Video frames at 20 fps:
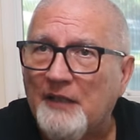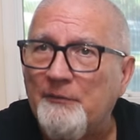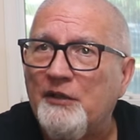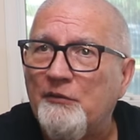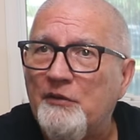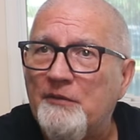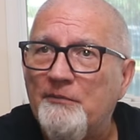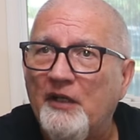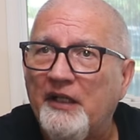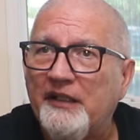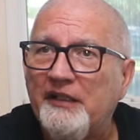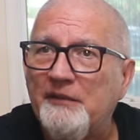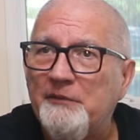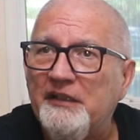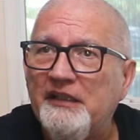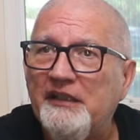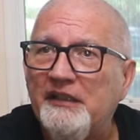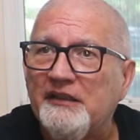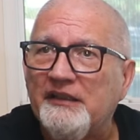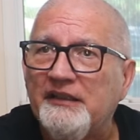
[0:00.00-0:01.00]
I mean, we bought it
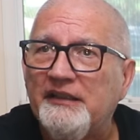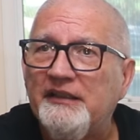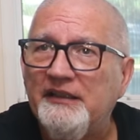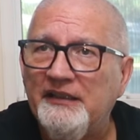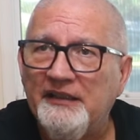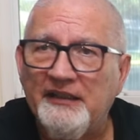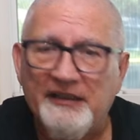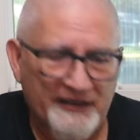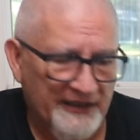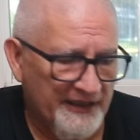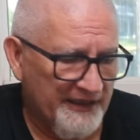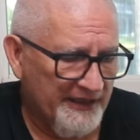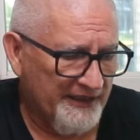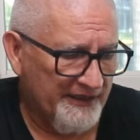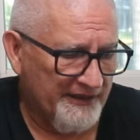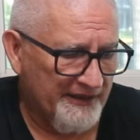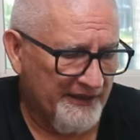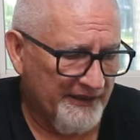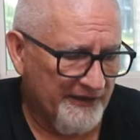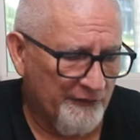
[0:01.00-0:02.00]
immediately,
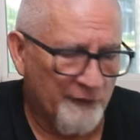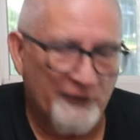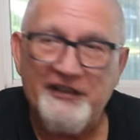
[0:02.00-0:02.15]
and uh,